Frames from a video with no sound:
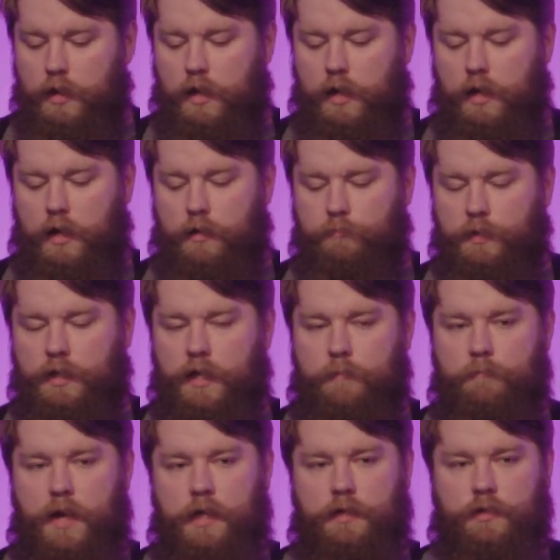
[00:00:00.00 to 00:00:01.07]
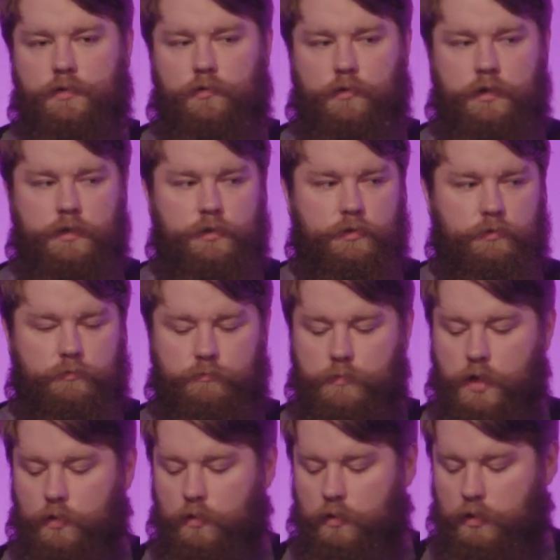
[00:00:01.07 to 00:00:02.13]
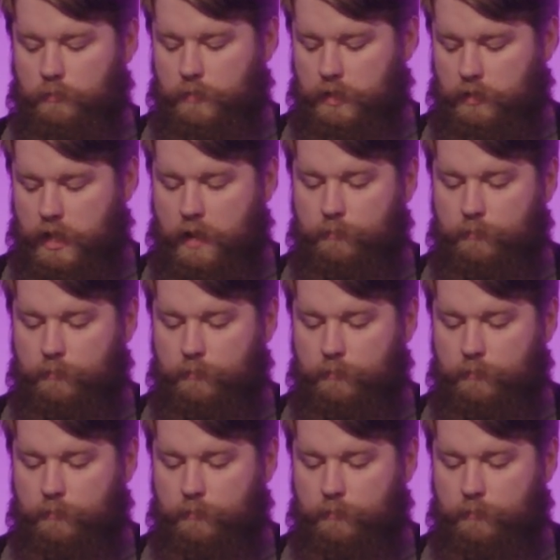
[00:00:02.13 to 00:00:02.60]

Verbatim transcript: it became mandatory to know all about